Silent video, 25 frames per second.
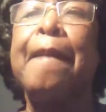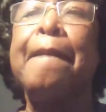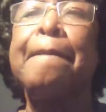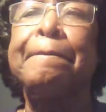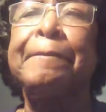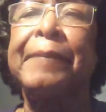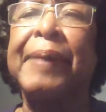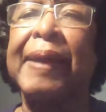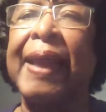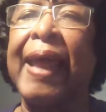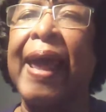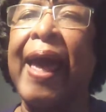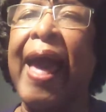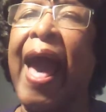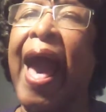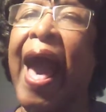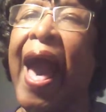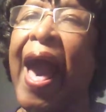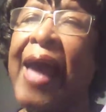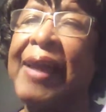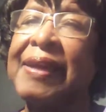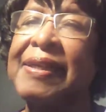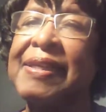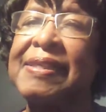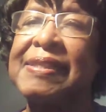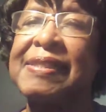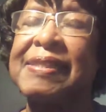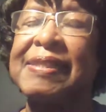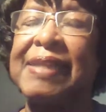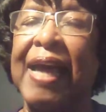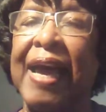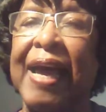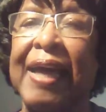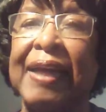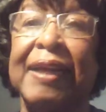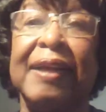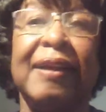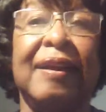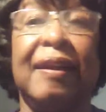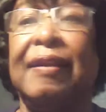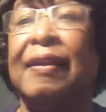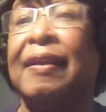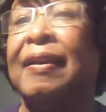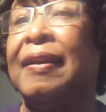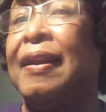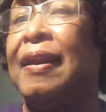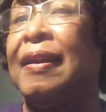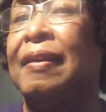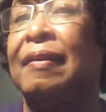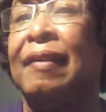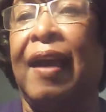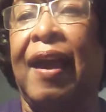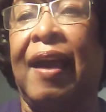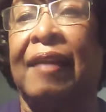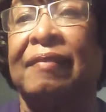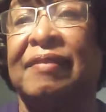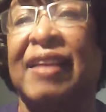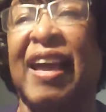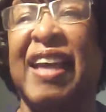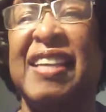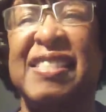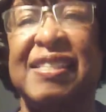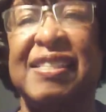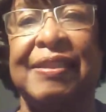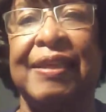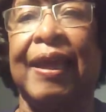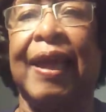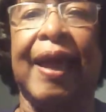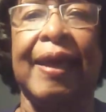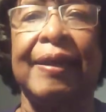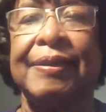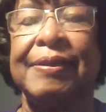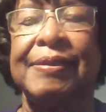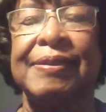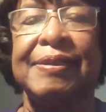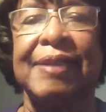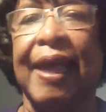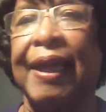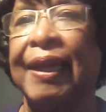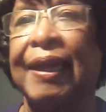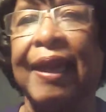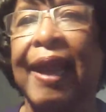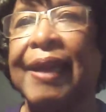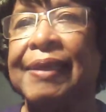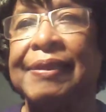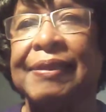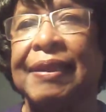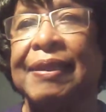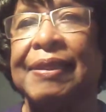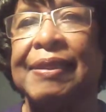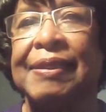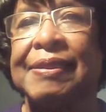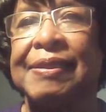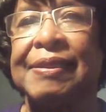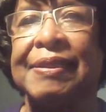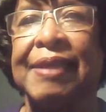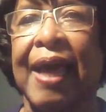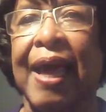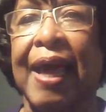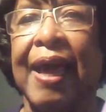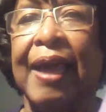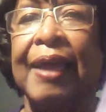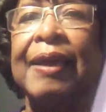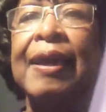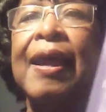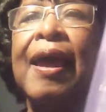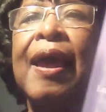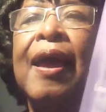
But I decided, and I say I decided, I didn't decide.